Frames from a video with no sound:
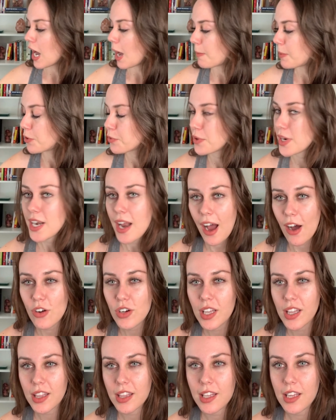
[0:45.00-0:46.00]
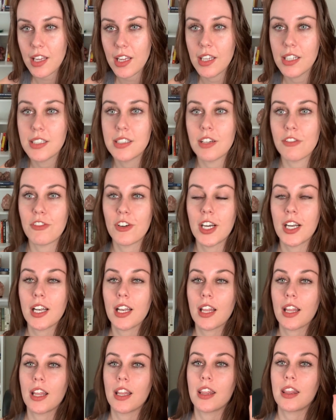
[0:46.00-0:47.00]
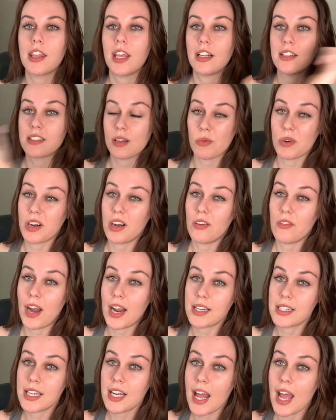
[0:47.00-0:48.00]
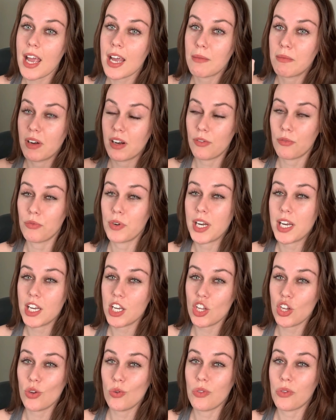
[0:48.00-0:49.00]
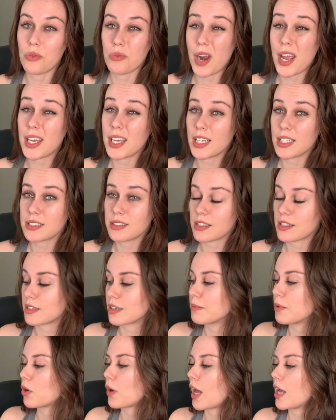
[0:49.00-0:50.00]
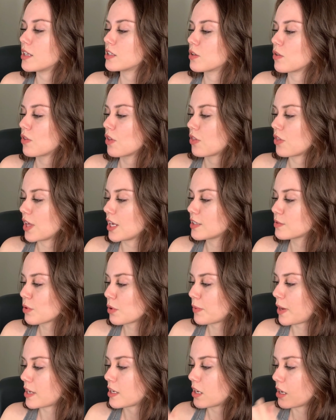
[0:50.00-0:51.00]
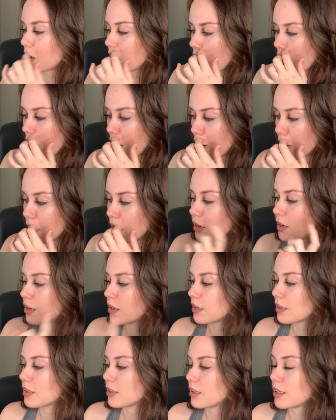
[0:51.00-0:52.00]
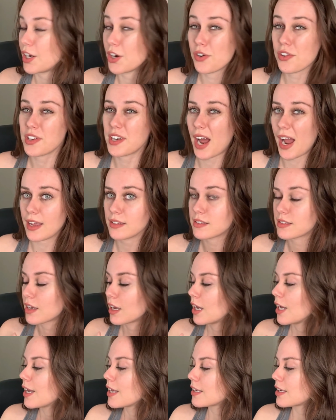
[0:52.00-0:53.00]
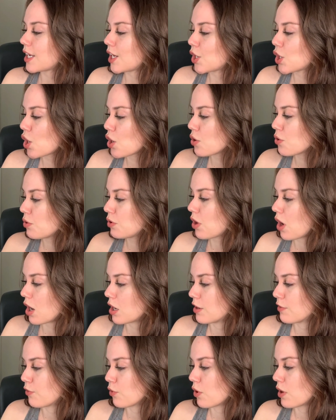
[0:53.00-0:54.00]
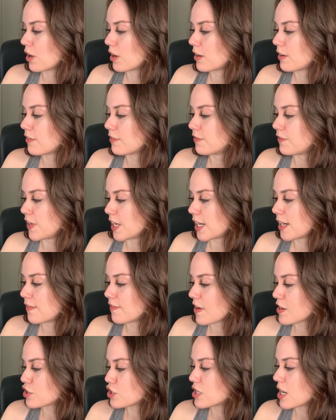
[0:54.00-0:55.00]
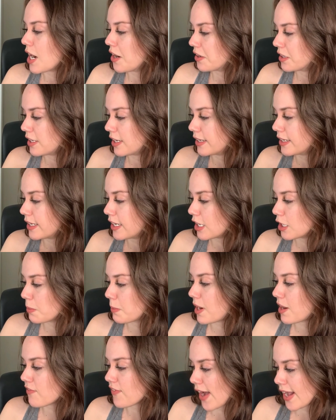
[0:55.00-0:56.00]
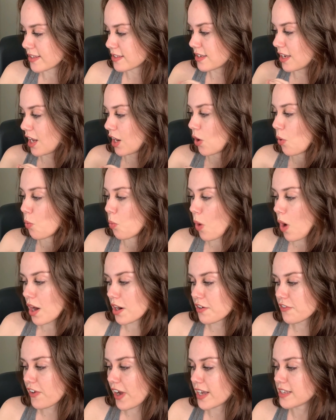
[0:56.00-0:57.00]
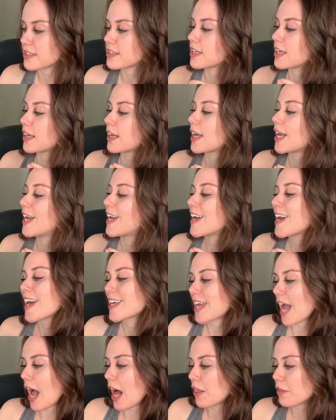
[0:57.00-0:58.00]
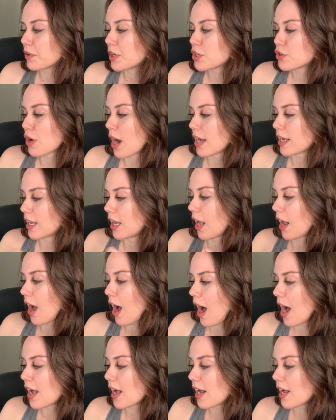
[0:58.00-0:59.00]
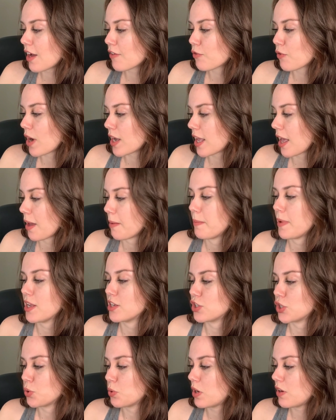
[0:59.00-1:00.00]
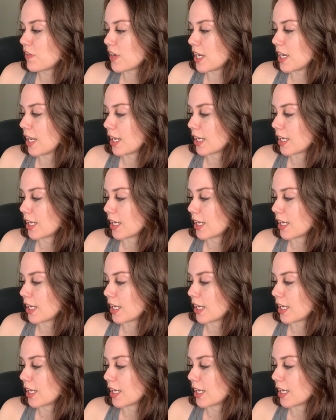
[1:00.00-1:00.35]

I'm gonna read out the different things that we're gonna rank today. I'm gonna read you the ranking system, okay? So the things we're ranking are, here are the diets: keto, carnivore, vegan and vegetarian, intermittent fasting, water fasting, calorie tracking, IIFYM, intuitive eating,